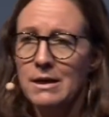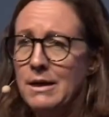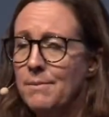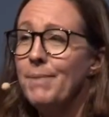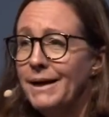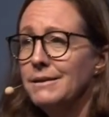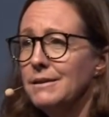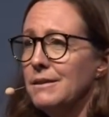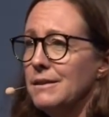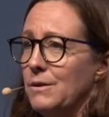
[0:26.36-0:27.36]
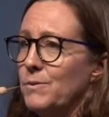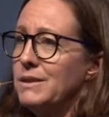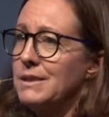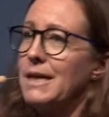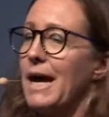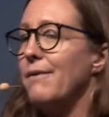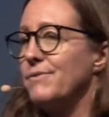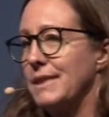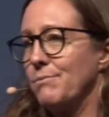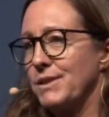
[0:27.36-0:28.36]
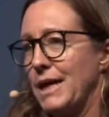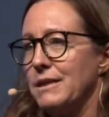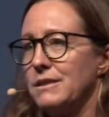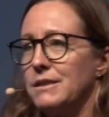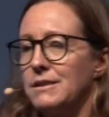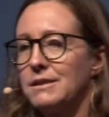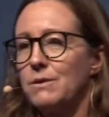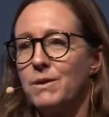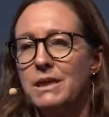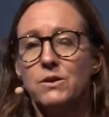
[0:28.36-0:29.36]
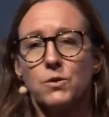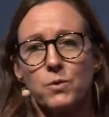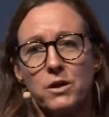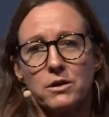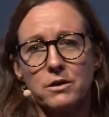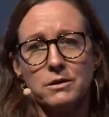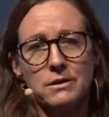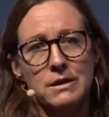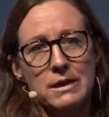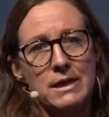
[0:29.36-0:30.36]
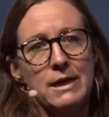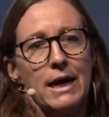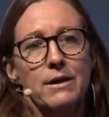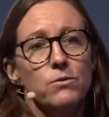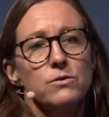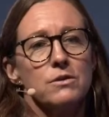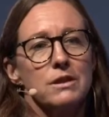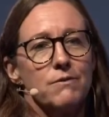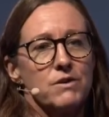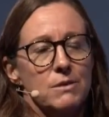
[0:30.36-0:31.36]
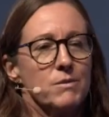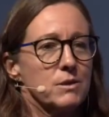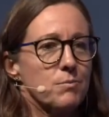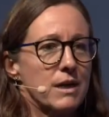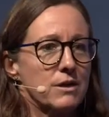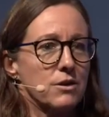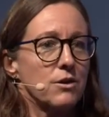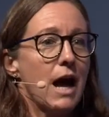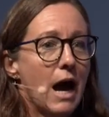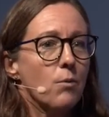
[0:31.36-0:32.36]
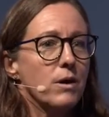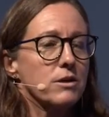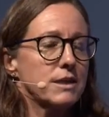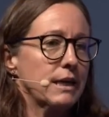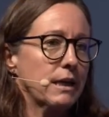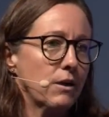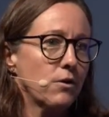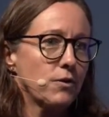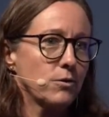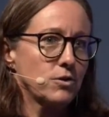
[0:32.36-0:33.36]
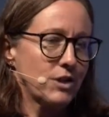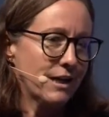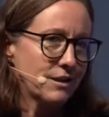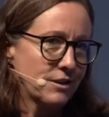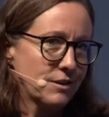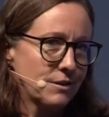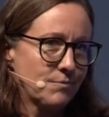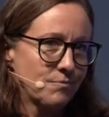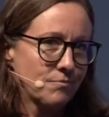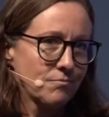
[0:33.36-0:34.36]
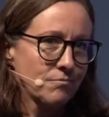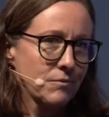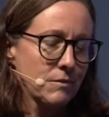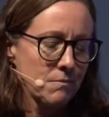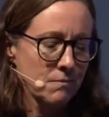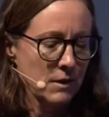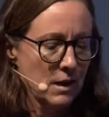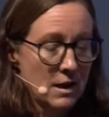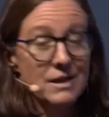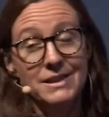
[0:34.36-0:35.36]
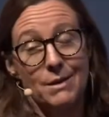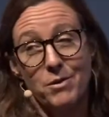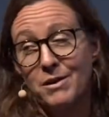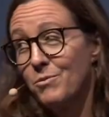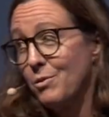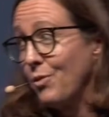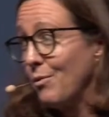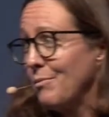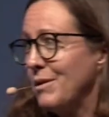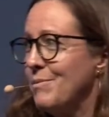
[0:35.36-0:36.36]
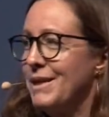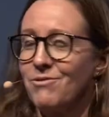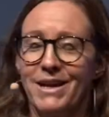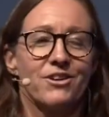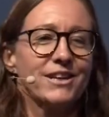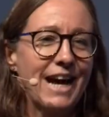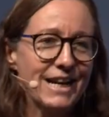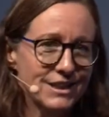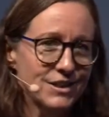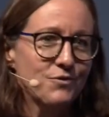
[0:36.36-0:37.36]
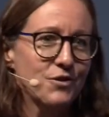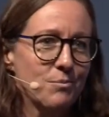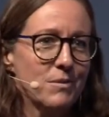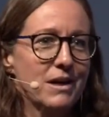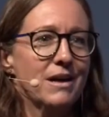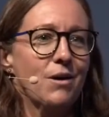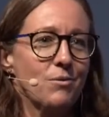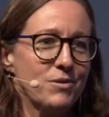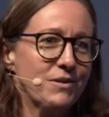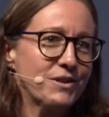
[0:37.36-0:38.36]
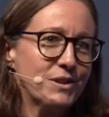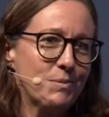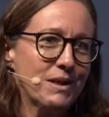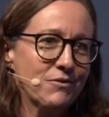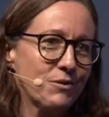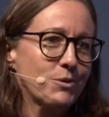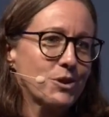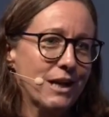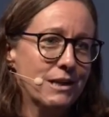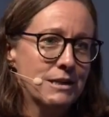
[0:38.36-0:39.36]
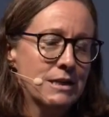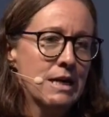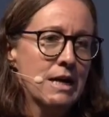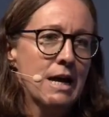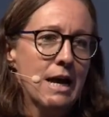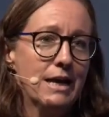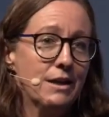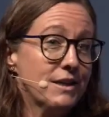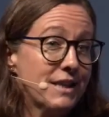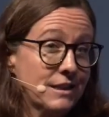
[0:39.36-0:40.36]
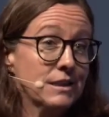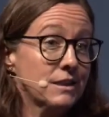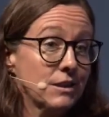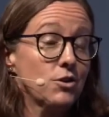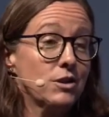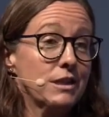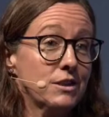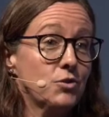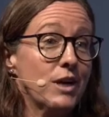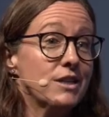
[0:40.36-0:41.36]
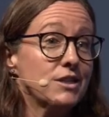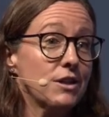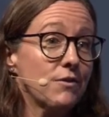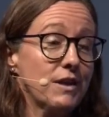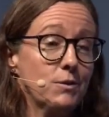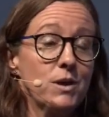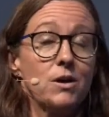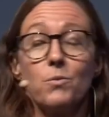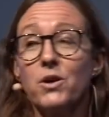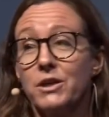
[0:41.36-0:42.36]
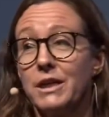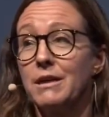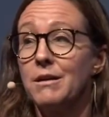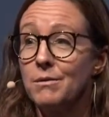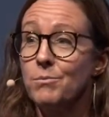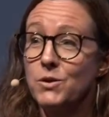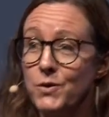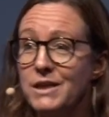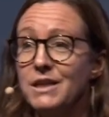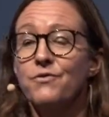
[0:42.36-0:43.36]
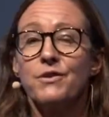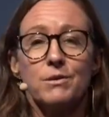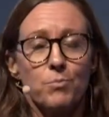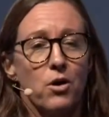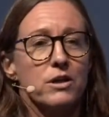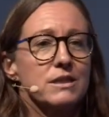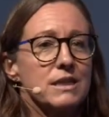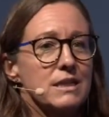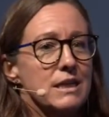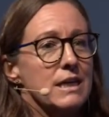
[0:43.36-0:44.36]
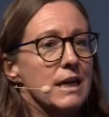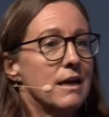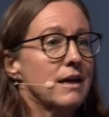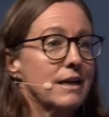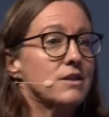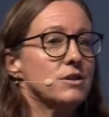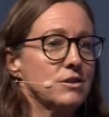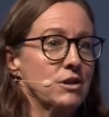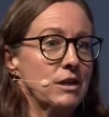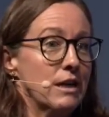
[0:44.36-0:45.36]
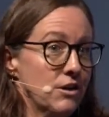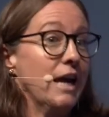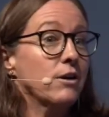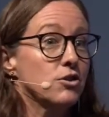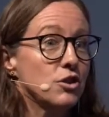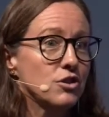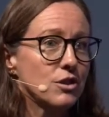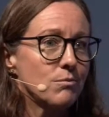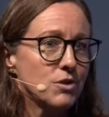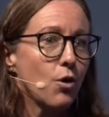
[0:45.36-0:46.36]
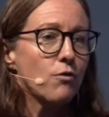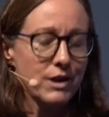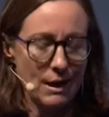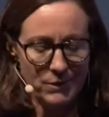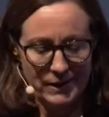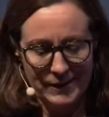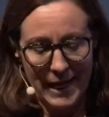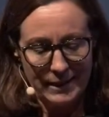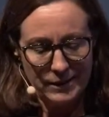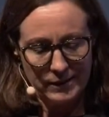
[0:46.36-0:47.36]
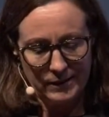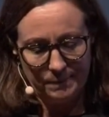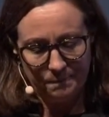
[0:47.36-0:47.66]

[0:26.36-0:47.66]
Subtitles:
but that we still have some challenges that we need to work on, and also to give you some inspiration on how we are taking on those challenges. Some of them will probably be recognized from our previous speaker from Shell. And I think that is a good illustration of that we are working between different parties in the industry, in the ecosystem, to overcome these challenges.